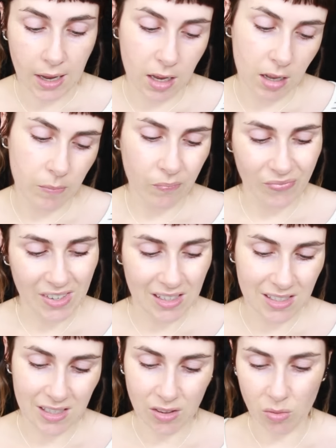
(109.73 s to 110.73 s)
Um,
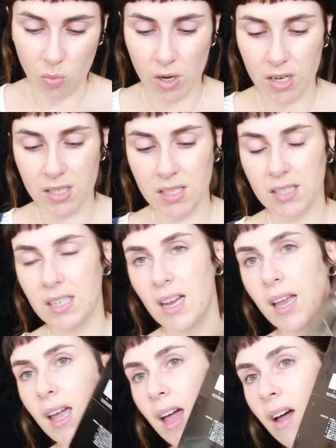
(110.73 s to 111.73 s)
it's not the worst, it's
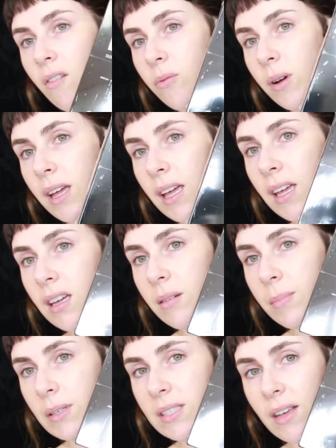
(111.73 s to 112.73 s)
like halfway,
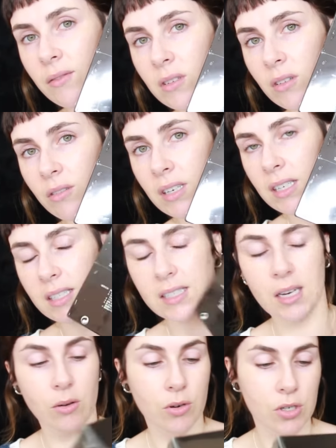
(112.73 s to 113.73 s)
about seven ingredients
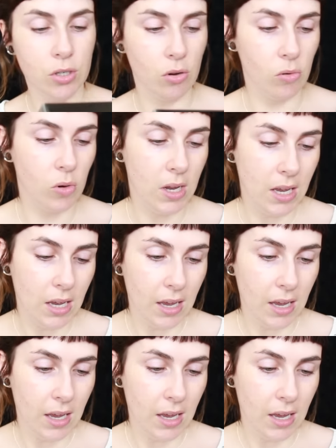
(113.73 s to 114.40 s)
down or so.